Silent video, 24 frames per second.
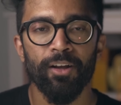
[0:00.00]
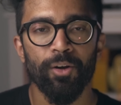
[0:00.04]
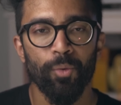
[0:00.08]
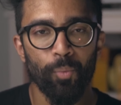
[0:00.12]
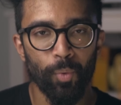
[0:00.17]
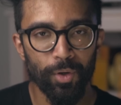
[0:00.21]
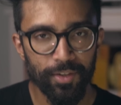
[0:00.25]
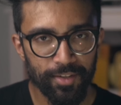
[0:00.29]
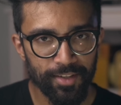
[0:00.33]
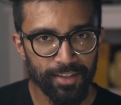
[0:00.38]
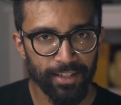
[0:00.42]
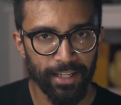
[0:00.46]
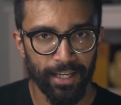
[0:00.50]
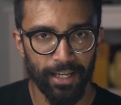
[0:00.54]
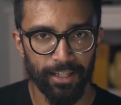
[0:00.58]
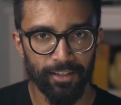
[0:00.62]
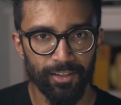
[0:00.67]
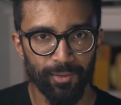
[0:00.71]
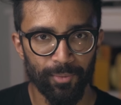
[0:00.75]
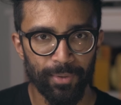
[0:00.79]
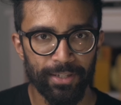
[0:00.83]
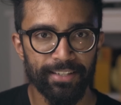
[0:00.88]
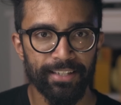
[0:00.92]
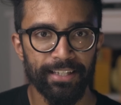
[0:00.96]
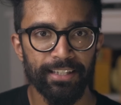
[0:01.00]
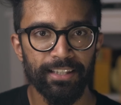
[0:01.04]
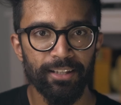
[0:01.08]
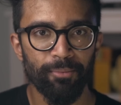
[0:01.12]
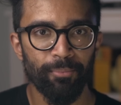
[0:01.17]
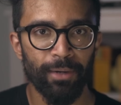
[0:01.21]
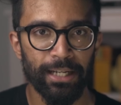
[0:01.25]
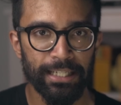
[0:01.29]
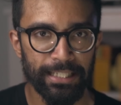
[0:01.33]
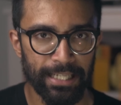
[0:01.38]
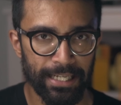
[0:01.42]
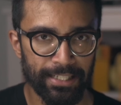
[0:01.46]
Once again, we see the
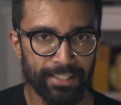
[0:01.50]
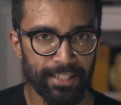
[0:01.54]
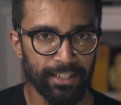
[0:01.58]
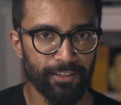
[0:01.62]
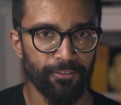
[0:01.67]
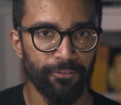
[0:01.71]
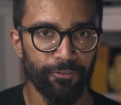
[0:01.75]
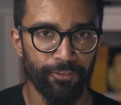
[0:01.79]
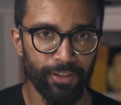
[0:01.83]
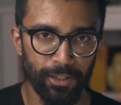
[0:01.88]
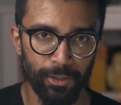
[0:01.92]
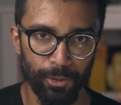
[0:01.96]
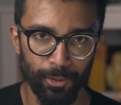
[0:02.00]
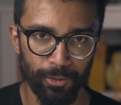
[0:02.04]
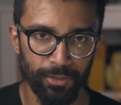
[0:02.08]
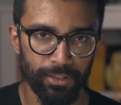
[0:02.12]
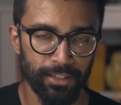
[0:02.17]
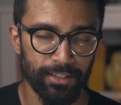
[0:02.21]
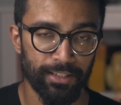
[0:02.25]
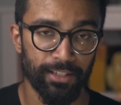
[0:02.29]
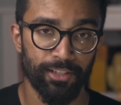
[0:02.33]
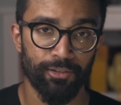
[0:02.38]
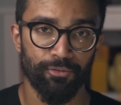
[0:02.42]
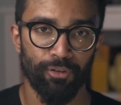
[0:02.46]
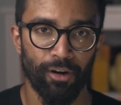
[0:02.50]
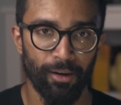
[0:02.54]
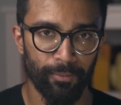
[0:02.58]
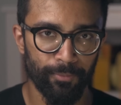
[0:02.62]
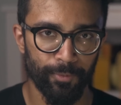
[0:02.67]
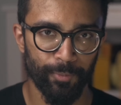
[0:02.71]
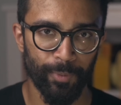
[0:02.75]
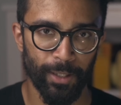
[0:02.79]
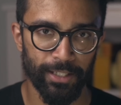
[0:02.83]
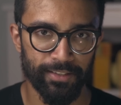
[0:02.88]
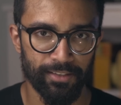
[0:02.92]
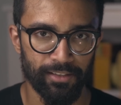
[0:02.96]
magnetic field
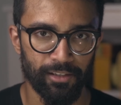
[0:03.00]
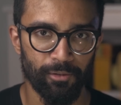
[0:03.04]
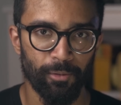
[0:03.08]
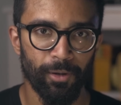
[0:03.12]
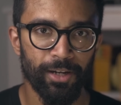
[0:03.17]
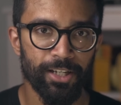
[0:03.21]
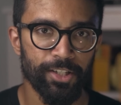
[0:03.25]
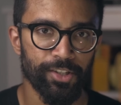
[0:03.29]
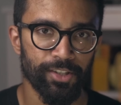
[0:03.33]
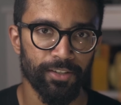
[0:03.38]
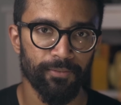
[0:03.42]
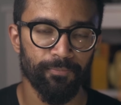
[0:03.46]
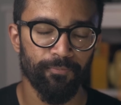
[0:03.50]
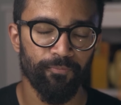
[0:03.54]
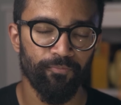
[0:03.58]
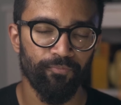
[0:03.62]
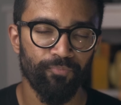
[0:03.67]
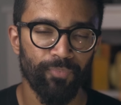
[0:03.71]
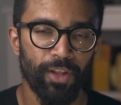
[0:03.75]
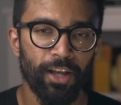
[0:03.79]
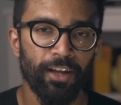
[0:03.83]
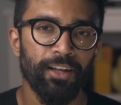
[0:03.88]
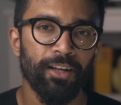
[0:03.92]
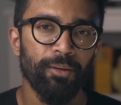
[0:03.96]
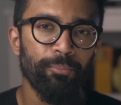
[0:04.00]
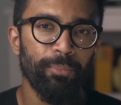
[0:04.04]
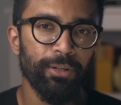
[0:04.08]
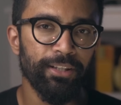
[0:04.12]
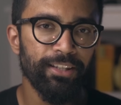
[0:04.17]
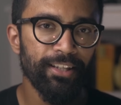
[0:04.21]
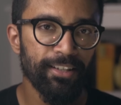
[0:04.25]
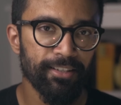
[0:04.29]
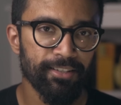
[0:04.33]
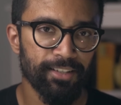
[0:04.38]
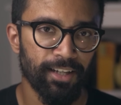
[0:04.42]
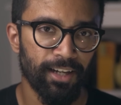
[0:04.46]
described by this equation. But
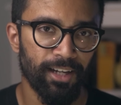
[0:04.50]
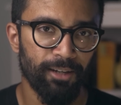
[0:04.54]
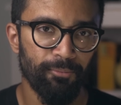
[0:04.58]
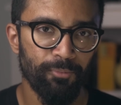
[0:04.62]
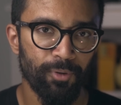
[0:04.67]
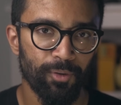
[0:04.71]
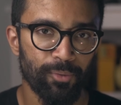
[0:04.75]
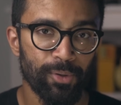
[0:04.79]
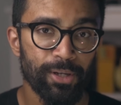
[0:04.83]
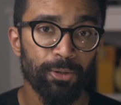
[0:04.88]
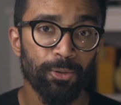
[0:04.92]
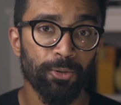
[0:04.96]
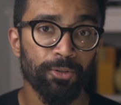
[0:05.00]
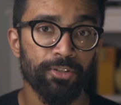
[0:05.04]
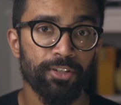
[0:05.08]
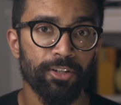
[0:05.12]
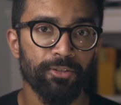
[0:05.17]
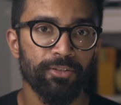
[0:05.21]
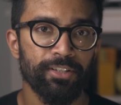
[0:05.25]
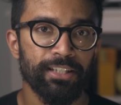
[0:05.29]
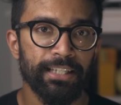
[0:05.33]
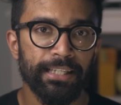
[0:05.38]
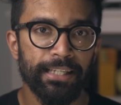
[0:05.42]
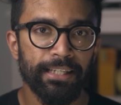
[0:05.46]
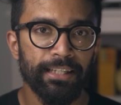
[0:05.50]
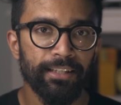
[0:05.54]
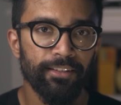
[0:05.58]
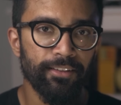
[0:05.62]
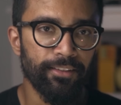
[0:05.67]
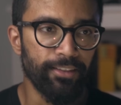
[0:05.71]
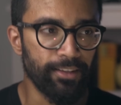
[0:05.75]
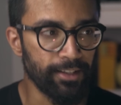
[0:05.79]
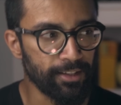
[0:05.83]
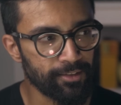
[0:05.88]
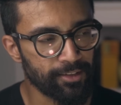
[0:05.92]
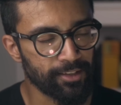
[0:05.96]
this time, we also see
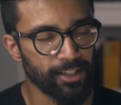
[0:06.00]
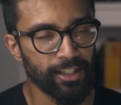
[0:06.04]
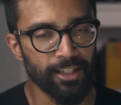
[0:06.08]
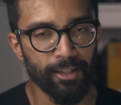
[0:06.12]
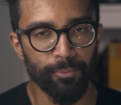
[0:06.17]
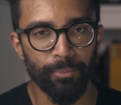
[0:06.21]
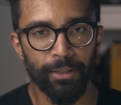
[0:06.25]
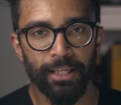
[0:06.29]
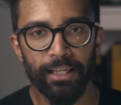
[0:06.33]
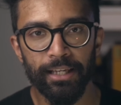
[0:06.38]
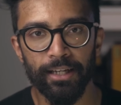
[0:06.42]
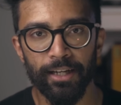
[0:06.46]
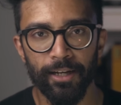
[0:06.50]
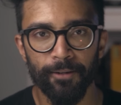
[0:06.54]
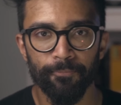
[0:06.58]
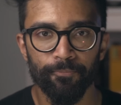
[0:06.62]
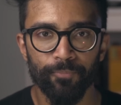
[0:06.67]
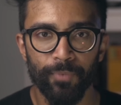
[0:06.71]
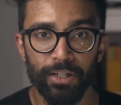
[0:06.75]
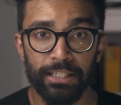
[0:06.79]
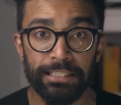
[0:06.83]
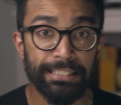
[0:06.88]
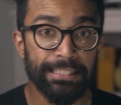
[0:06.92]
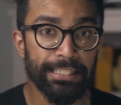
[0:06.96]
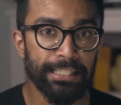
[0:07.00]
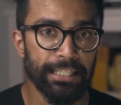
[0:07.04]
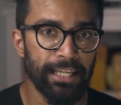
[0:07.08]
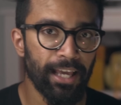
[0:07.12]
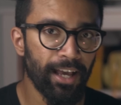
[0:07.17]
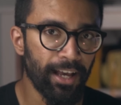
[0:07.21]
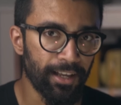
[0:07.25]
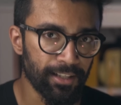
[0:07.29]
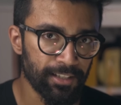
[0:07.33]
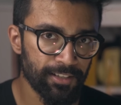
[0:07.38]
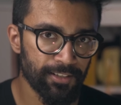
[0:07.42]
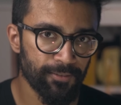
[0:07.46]
this term here,
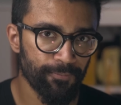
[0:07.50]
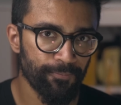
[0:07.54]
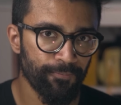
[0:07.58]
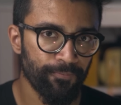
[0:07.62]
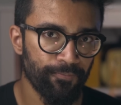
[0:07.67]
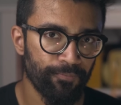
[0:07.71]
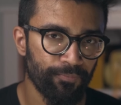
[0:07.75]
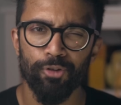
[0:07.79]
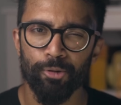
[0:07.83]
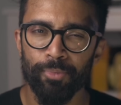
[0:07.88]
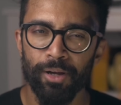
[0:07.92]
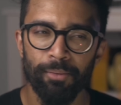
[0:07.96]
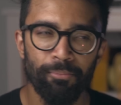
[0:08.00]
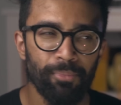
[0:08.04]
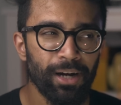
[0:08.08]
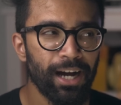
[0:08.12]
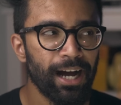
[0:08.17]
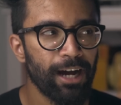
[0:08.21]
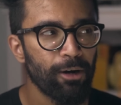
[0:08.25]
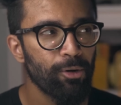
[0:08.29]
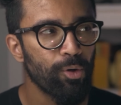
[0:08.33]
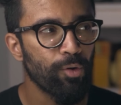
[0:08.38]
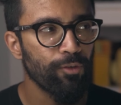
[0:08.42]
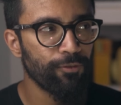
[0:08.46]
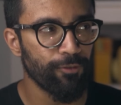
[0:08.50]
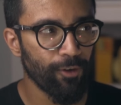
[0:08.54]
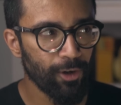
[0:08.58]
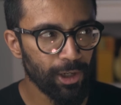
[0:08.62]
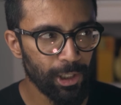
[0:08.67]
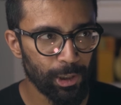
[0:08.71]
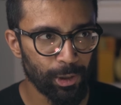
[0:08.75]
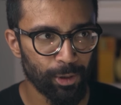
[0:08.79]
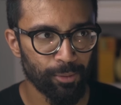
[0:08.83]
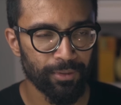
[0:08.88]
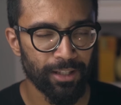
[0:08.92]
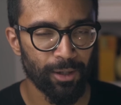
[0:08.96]
ds. Remember our
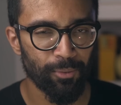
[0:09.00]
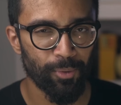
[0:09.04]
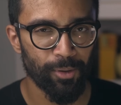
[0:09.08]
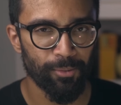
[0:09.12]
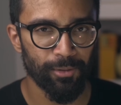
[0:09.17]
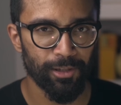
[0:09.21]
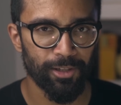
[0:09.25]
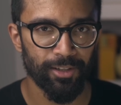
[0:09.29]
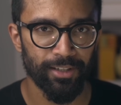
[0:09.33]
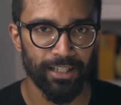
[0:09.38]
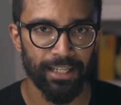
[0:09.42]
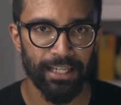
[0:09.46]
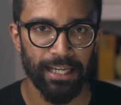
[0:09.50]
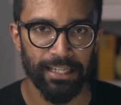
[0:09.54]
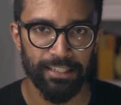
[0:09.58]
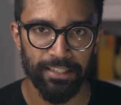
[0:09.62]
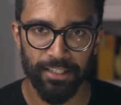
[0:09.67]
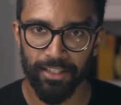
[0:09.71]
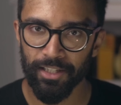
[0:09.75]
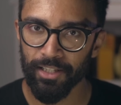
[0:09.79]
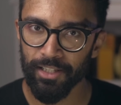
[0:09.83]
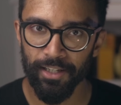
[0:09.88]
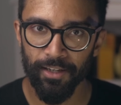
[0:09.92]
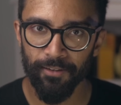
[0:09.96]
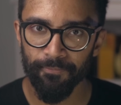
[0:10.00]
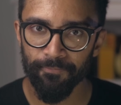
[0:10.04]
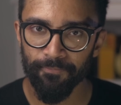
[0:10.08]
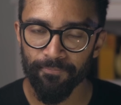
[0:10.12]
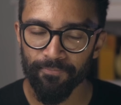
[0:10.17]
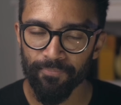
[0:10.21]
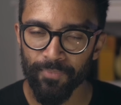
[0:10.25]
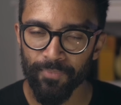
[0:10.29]
volume that we were looking at earlier?